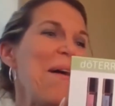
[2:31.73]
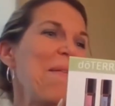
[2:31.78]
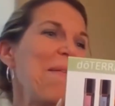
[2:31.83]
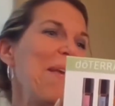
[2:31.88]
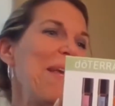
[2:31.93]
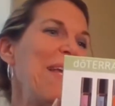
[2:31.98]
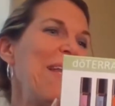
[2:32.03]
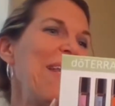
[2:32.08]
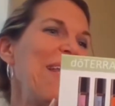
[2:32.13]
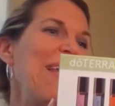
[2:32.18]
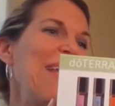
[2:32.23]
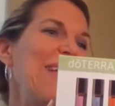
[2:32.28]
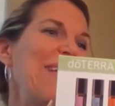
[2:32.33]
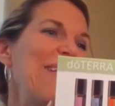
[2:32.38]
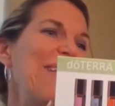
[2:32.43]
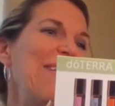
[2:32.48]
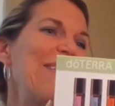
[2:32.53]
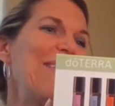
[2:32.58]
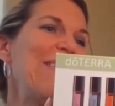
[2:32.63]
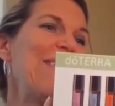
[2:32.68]
It
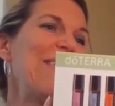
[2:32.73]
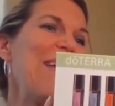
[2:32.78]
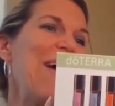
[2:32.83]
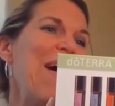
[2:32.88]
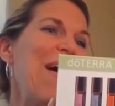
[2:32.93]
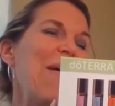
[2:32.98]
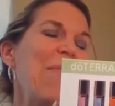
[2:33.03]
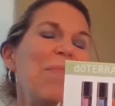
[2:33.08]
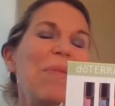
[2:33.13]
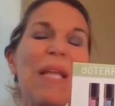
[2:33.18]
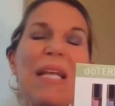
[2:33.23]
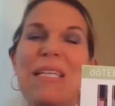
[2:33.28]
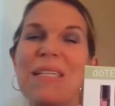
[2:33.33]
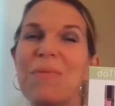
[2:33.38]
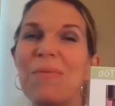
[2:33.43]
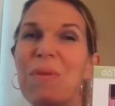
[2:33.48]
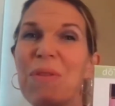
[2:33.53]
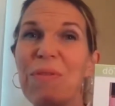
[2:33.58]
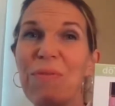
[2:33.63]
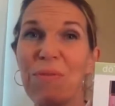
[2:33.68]
is
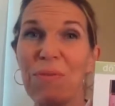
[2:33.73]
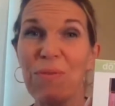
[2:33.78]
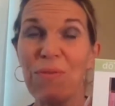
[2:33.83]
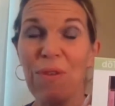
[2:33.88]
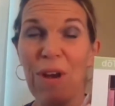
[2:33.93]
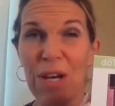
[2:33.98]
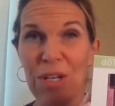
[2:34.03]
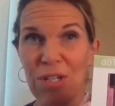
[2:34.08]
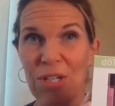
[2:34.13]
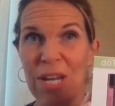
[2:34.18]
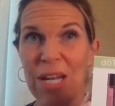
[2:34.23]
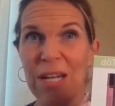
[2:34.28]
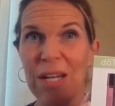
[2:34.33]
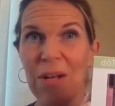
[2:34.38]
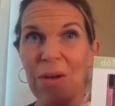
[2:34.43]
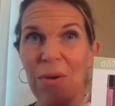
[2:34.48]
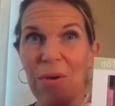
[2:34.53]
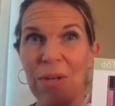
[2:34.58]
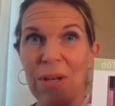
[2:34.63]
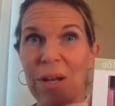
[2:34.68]
blended with fractionated
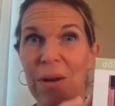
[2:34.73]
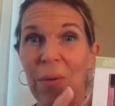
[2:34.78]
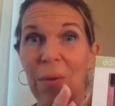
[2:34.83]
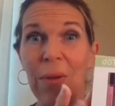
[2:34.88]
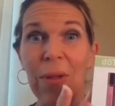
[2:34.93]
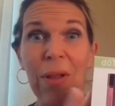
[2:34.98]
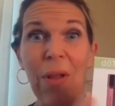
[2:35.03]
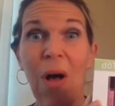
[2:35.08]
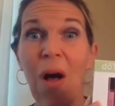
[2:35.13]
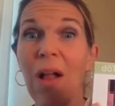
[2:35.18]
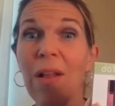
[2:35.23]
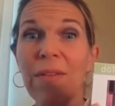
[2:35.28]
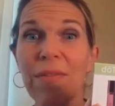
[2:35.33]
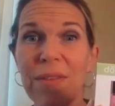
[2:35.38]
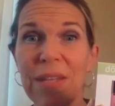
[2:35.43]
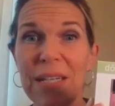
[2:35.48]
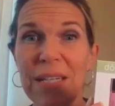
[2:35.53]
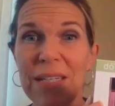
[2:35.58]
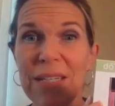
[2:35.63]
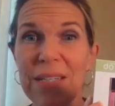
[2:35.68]
coconut oil. All of
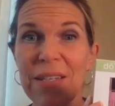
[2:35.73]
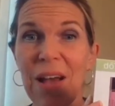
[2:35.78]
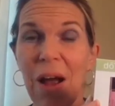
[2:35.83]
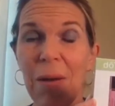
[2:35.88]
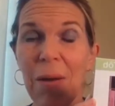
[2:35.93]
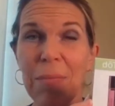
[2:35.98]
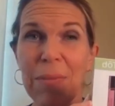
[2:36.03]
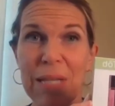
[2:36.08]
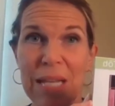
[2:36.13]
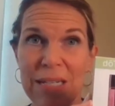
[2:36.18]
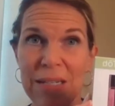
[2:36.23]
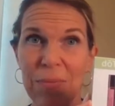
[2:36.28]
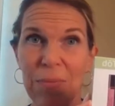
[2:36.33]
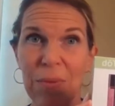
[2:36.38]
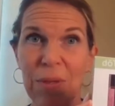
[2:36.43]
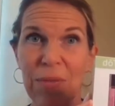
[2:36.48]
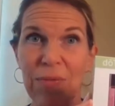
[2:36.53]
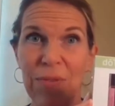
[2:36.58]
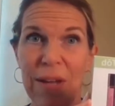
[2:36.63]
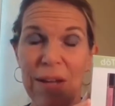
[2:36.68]
these are blended
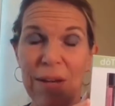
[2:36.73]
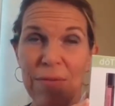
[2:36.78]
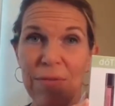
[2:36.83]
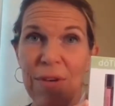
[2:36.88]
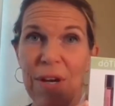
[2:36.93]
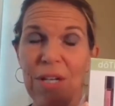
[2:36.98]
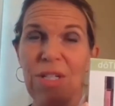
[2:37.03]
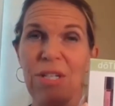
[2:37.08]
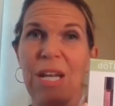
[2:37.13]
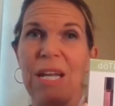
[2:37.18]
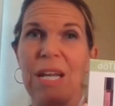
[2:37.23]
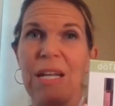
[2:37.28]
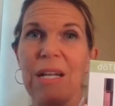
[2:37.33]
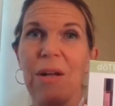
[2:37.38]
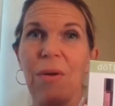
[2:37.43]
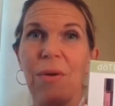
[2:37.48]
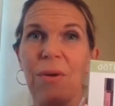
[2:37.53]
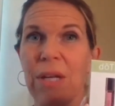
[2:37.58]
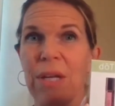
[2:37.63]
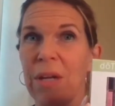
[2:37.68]
with fractionated
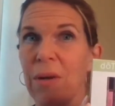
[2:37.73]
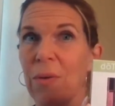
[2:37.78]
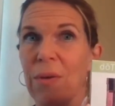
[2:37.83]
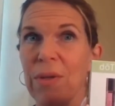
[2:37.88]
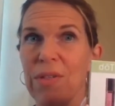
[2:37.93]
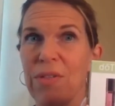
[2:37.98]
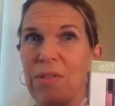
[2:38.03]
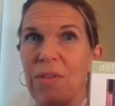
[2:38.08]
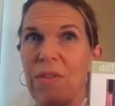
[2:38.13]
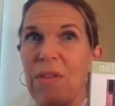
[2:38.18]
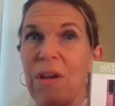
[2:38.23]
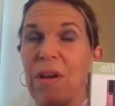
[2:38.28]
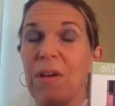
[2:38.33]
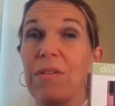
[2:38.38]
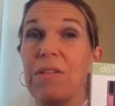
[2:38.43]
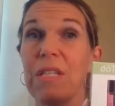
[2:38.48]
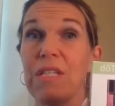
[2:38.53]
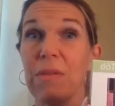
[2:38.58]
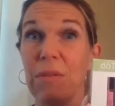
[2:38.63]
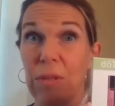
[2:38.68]
coconut oil, so
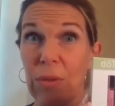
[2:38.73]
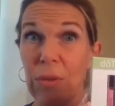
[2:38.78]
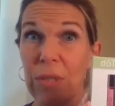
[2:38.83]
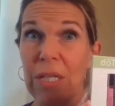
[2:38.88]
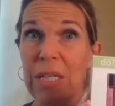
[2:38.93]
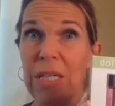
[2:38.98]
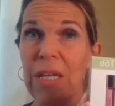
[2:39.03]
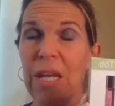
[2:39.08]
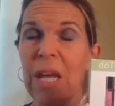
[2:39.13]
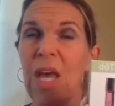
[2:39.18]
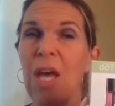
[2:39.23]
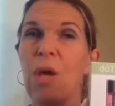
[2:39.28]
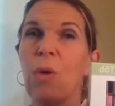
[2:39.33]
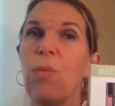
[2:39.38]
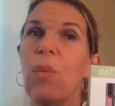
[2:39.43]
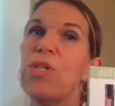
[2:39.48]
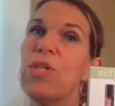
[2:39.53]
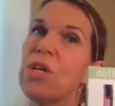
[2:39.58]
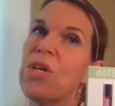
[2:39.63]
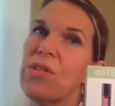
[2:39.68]
they're diluted,
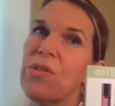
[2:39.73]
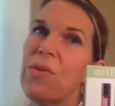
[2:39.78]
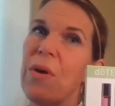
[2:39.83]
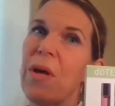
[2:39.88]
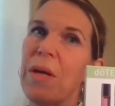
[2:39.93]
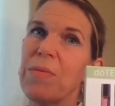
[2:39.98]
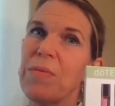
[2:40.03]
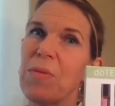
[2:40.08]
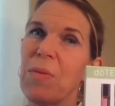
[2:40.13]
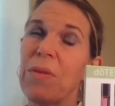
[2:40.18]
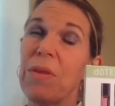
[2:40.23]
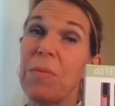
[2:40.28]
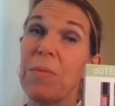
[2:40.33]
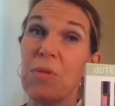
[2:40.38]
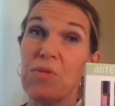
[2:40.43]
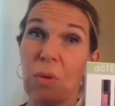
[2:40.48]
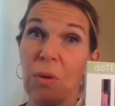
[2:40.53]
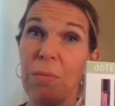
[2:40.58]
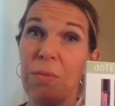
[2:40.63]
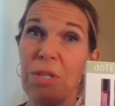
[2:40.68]
which also helps with
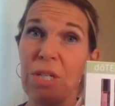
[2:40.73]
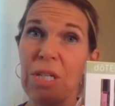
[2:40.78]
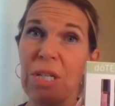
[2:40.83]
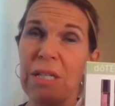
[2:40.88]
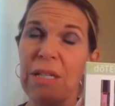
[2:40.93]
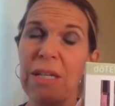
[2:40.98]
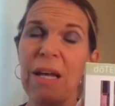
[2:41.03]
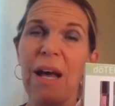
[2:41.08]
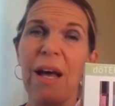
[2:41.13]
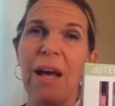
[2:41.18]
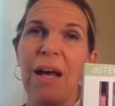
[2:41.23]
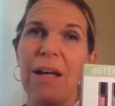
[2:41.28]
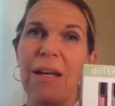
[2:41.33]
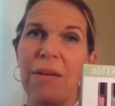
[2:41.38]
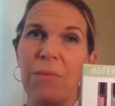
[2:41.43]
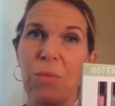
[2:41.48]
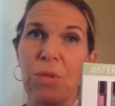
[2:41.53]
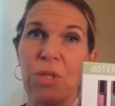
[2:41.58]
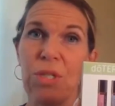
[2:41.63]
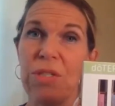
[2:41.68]
absorption,
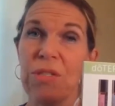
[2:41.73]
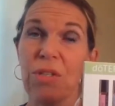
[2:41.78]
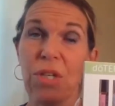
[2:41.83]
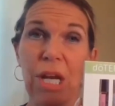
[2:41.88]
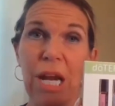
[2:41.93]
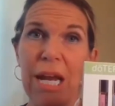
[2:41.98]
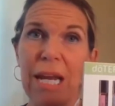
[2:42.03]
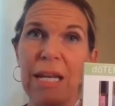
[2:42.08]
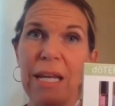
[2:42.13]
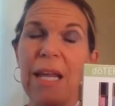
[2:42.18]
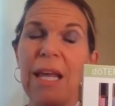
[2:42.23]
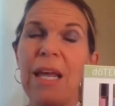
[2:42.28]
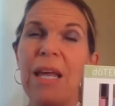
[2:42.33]
which is great.